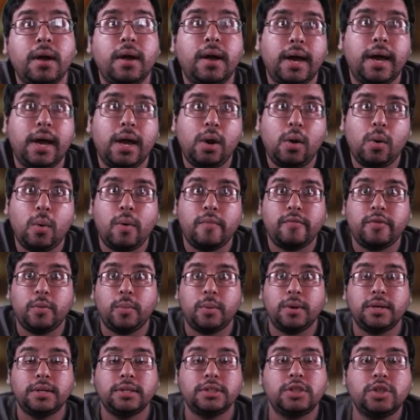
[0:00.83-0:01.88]
Hello
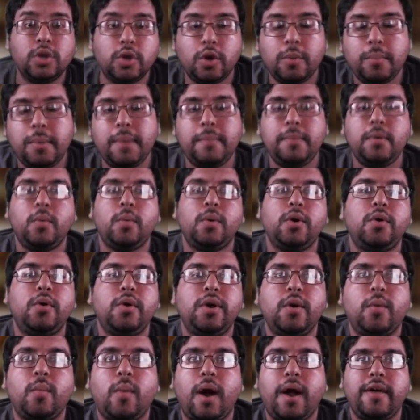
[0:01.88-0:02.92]
everyone. So you may be
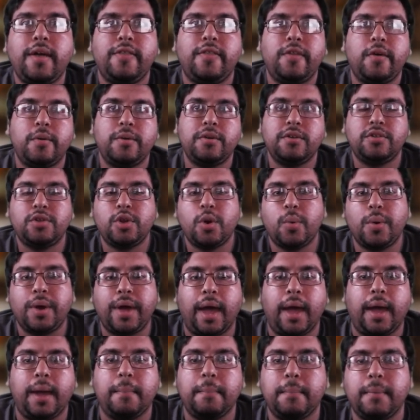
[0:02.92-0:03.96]
wondering why there is no
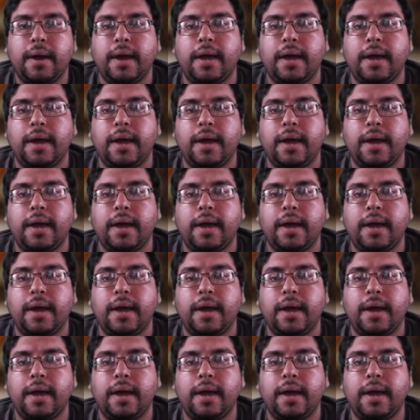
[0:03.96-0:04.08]
game